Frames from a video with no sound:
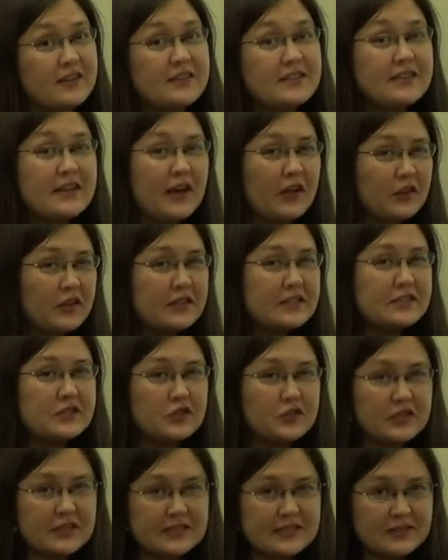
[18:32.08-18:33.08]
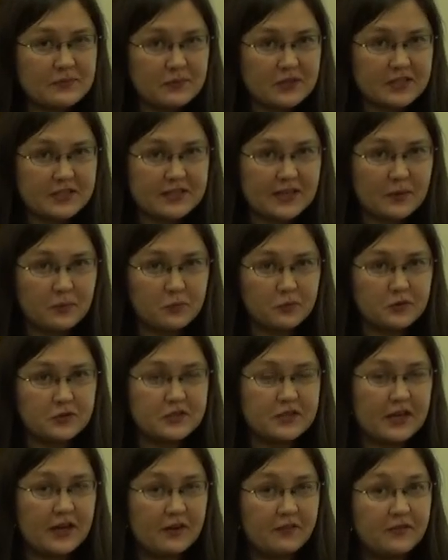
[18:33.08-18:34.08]
let's look at some examples of
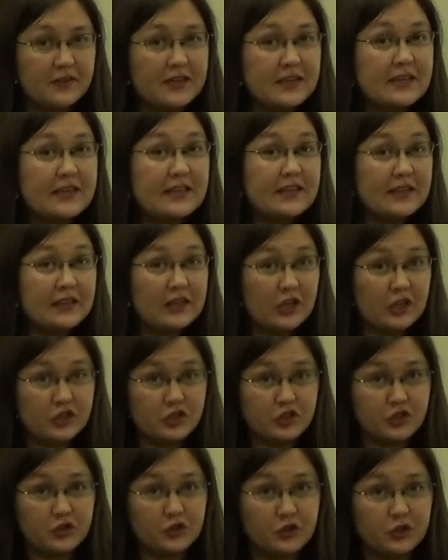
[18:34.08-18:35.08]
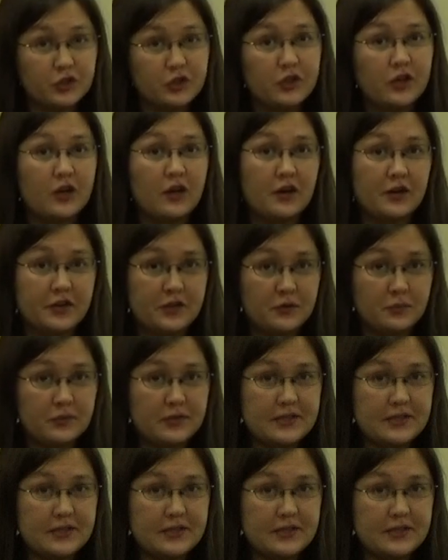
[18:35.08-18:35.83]
illogical arguments.